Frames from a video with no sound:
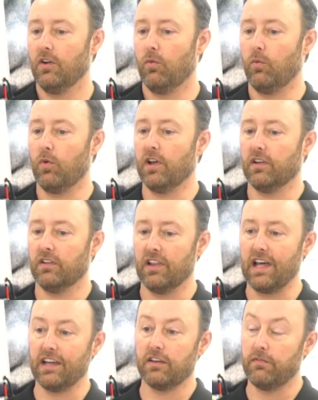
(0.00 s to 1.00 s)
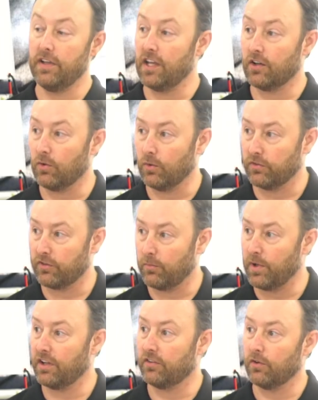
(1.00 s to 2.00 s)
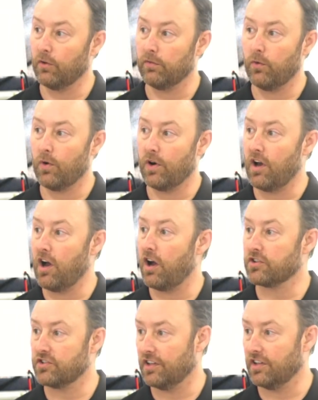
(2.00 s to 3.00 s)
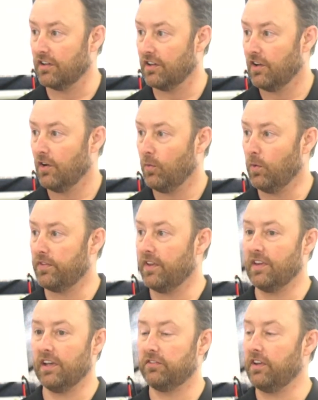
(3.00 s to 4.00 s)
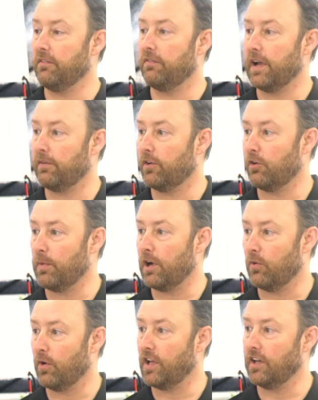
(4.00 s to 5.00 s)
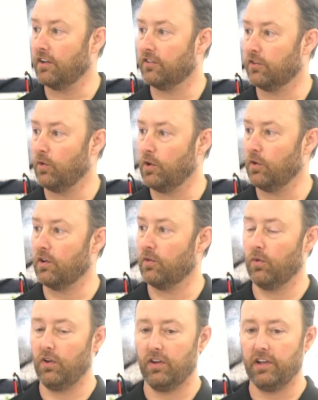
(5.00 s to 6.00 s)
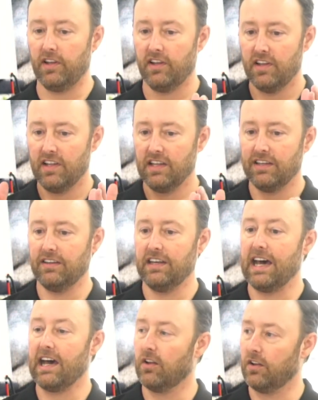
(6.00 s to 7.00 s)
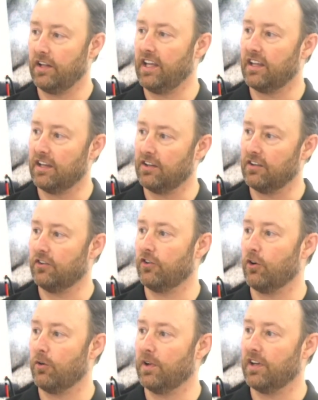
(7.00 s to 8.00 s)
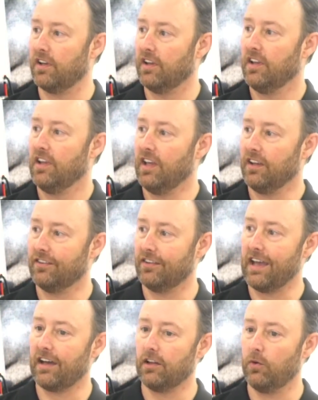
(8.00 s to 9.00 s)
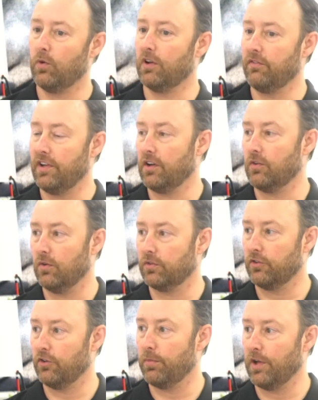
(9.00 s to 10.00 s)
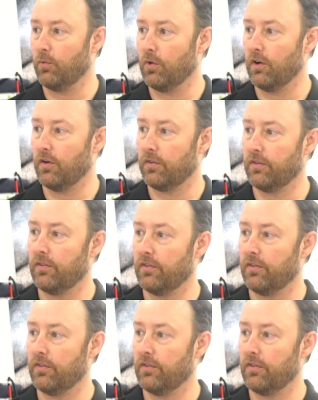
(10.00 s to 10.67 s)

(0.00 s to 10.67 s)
what like vehicles are being sold for at auction within that same 500-mile radius. So you can really dial in and determine exactly what a vehicle should be worth,